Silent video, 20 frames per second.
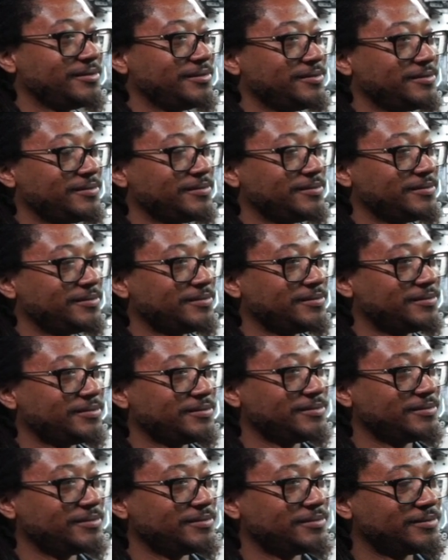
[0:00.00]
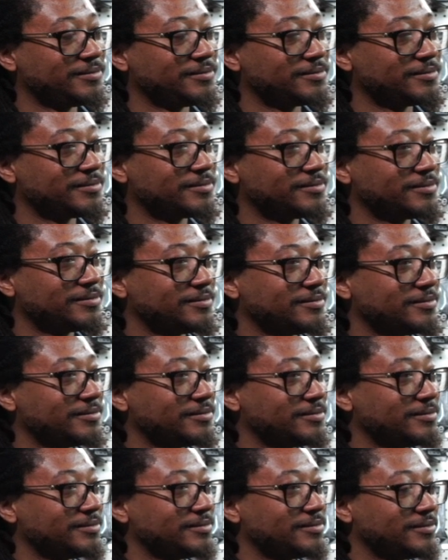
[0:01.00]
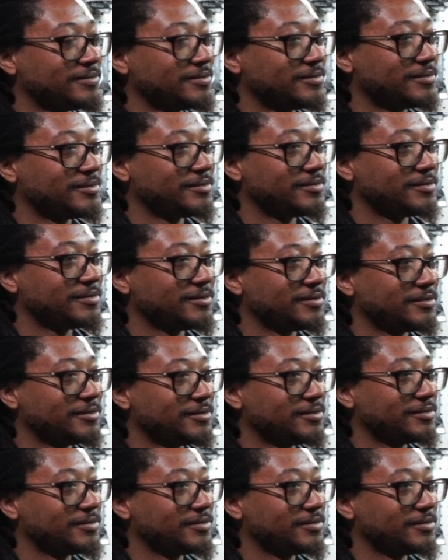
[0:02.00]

(silent)